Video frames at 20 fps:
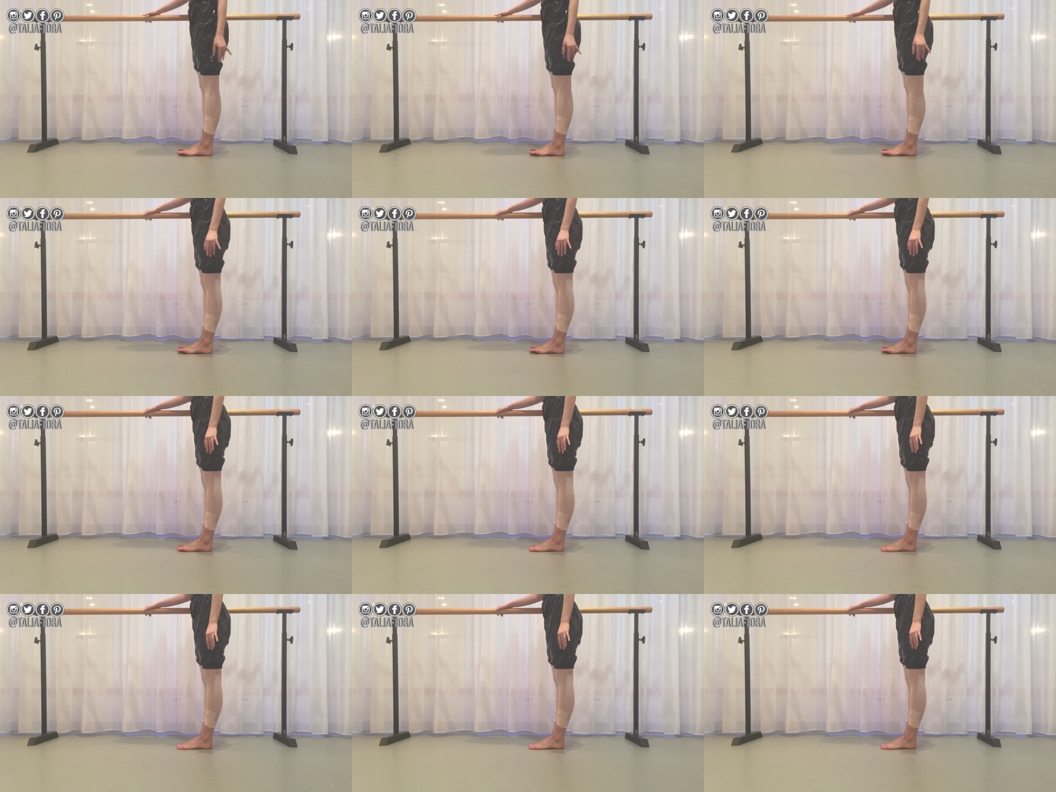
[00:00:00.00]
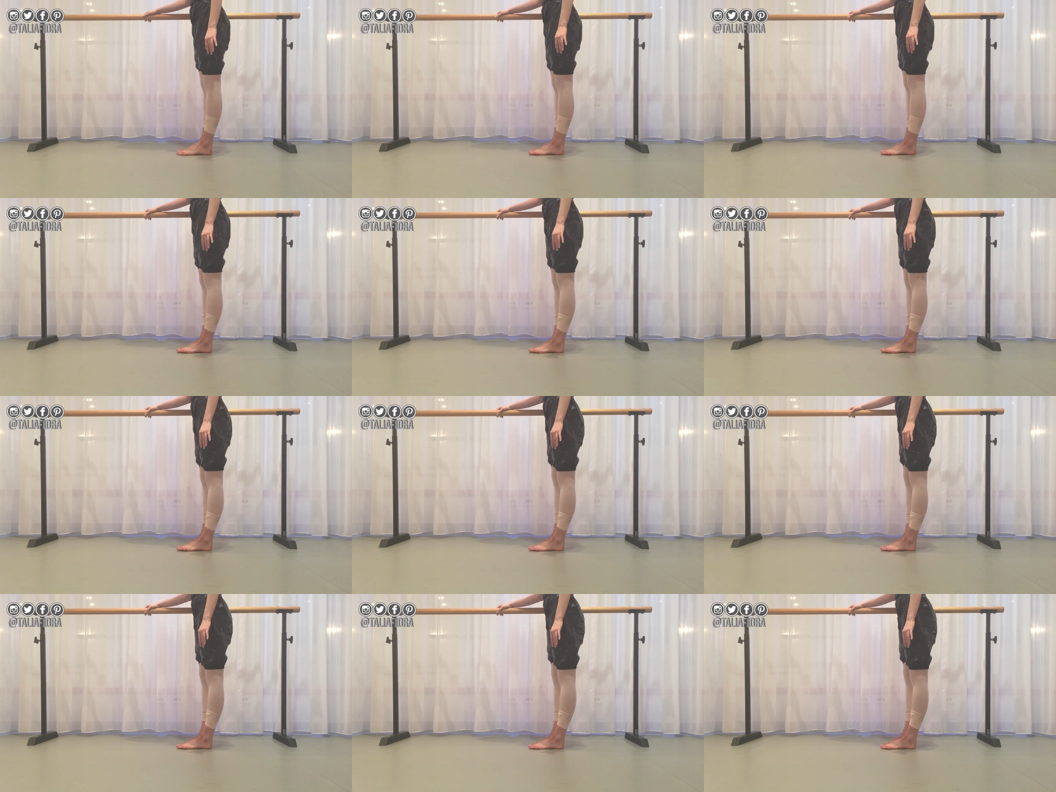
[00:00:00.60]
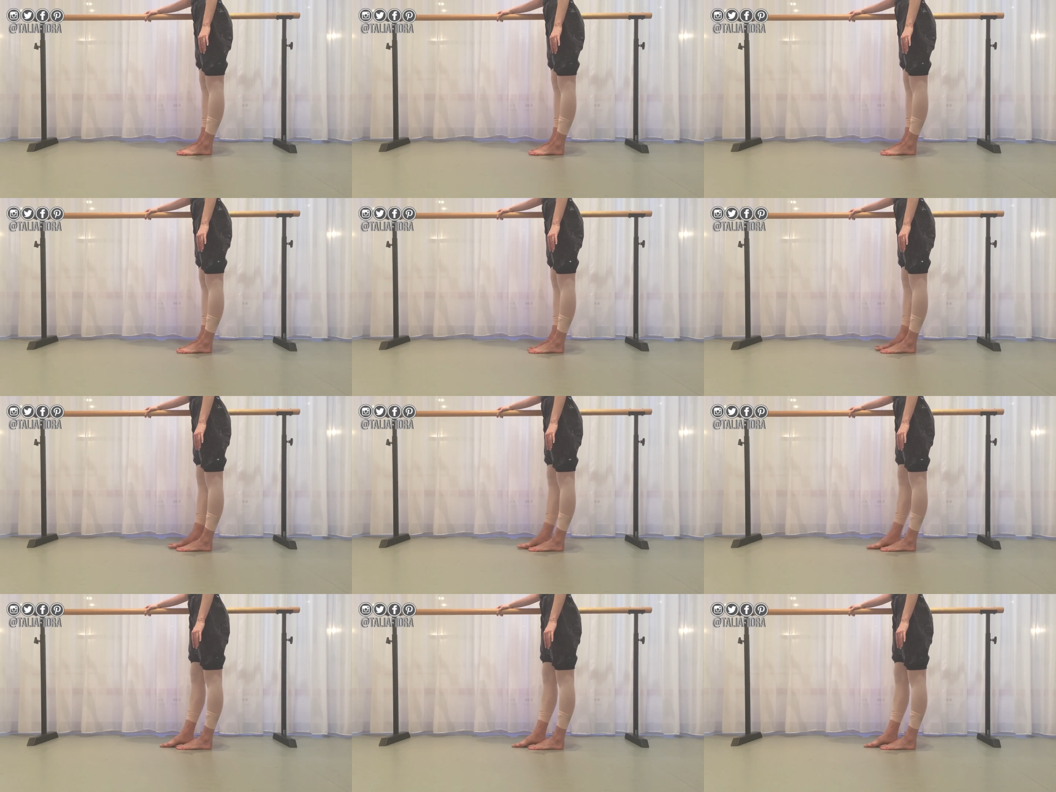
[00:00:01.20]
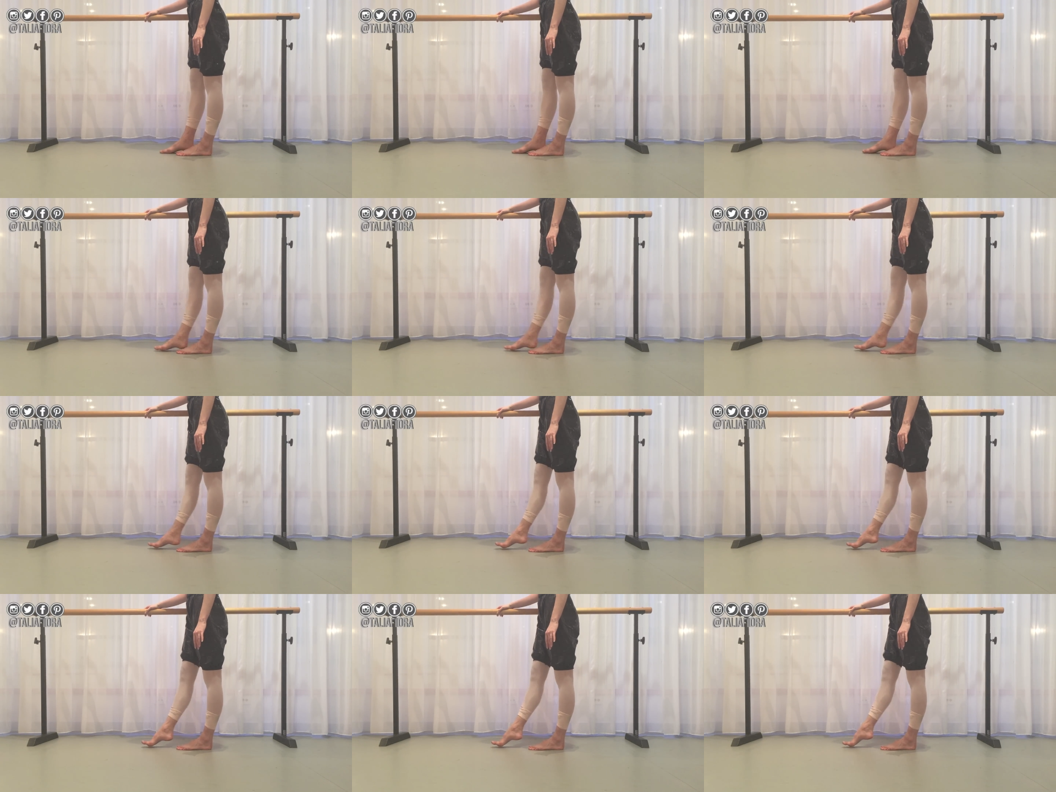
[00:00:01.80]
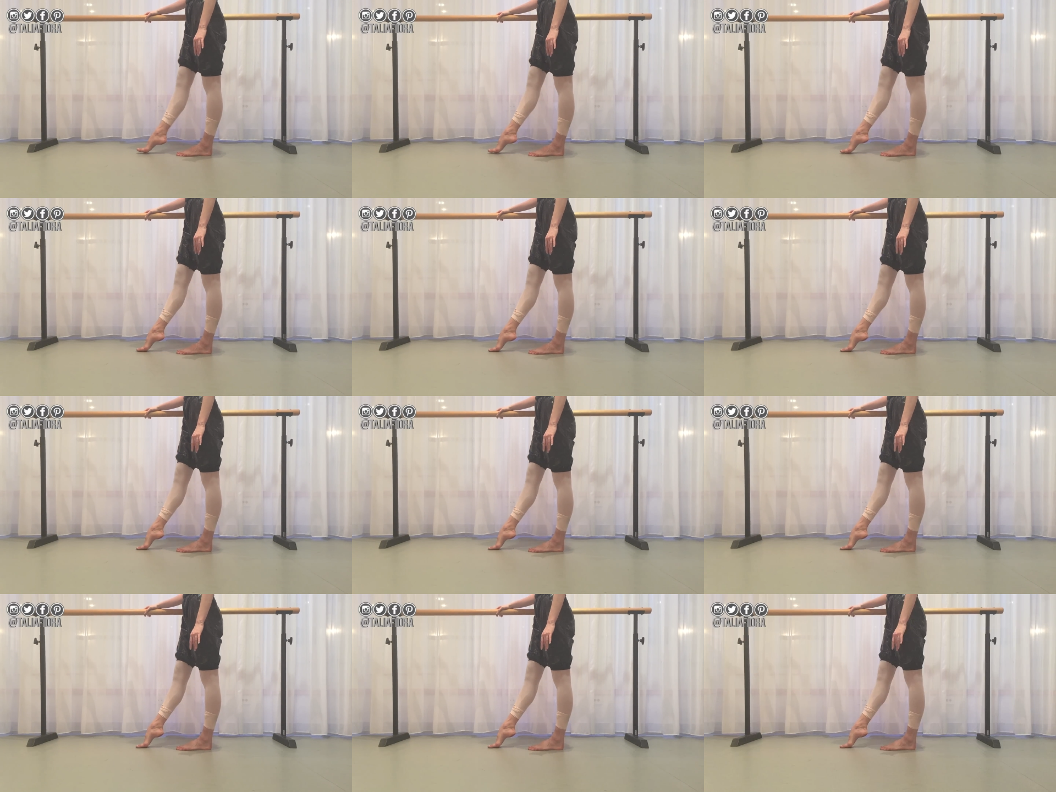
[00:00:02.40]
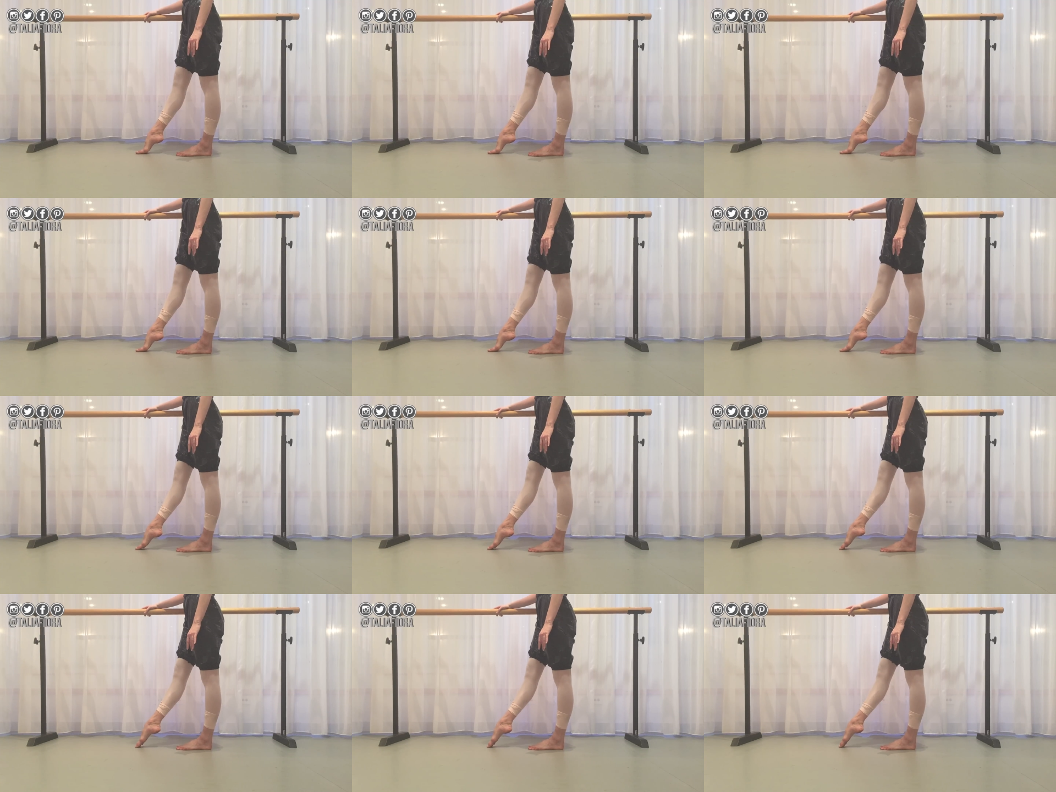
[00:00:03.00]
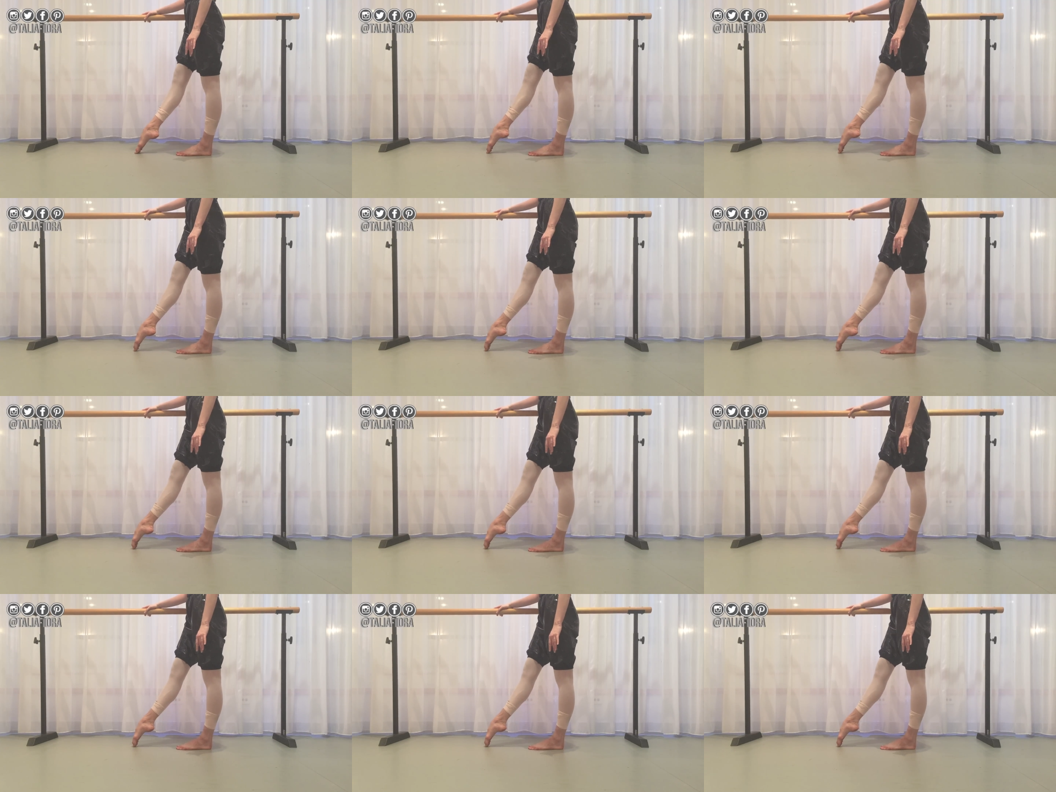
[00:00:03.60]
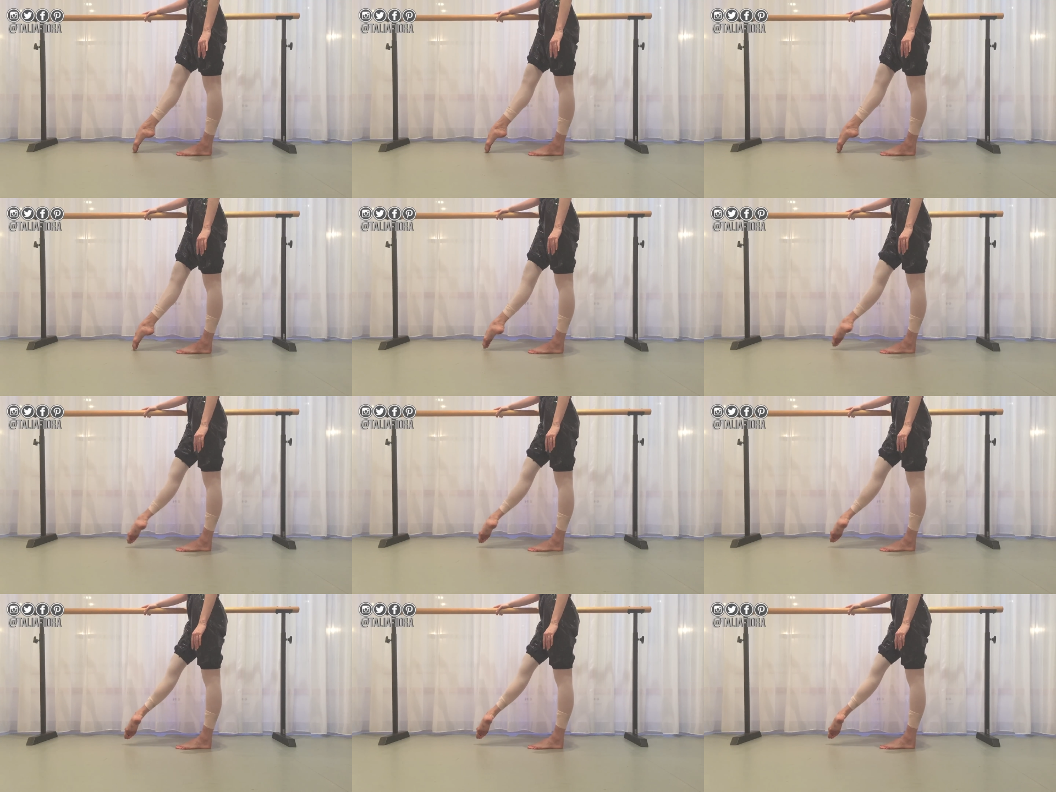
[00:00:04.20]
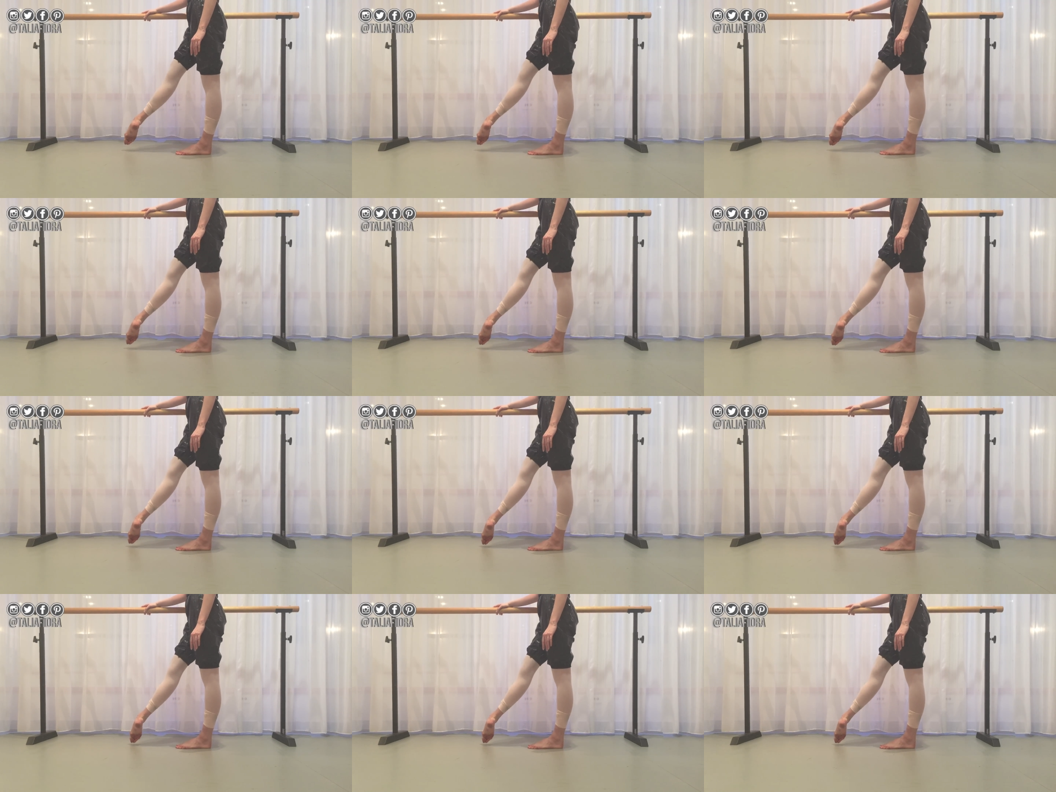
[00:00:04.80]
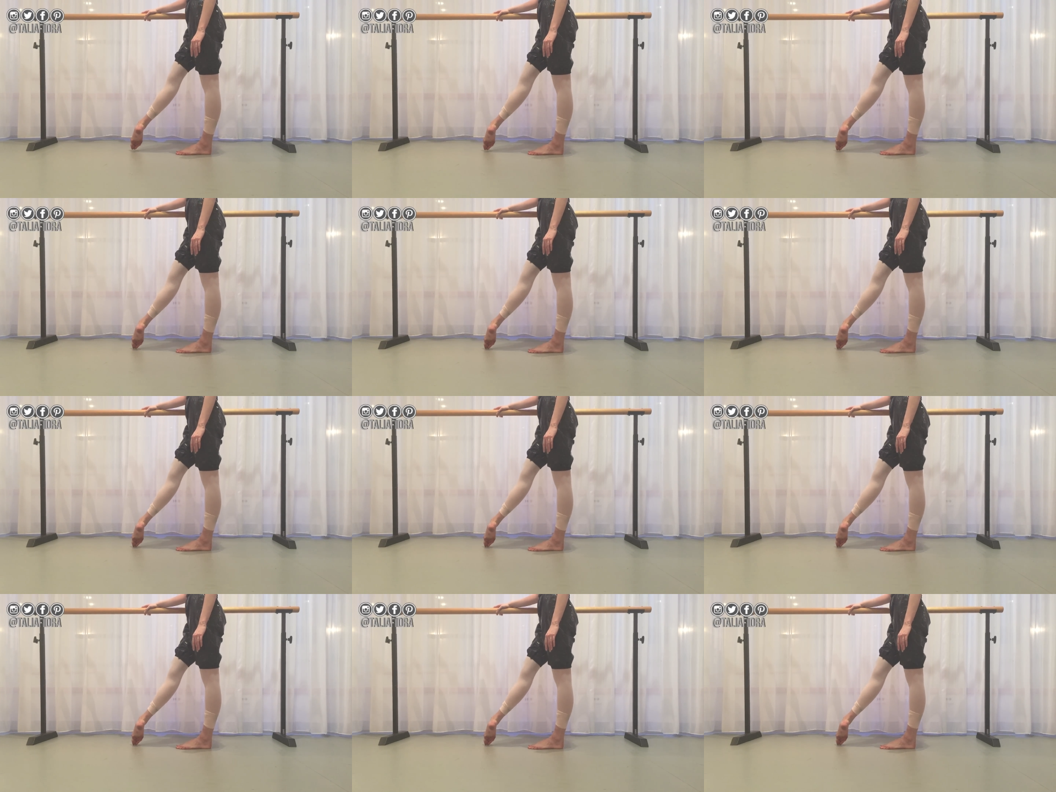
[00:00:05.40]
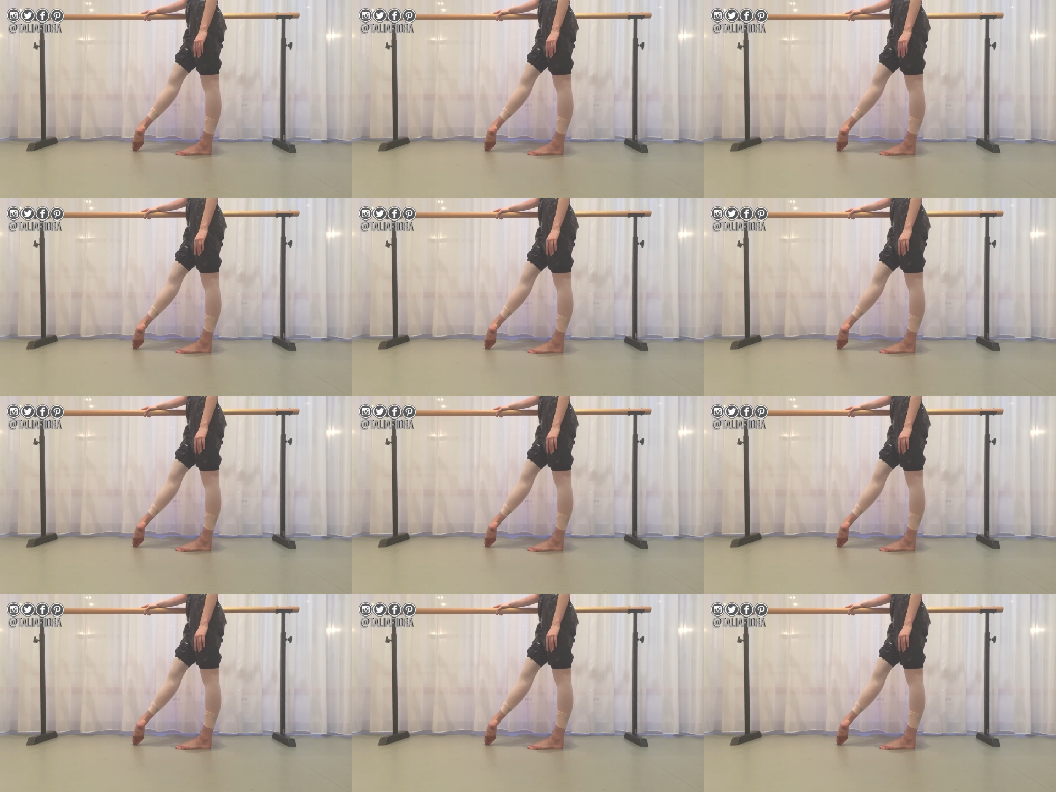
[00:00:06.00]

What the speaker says: No face is visible, so there are no lips to read.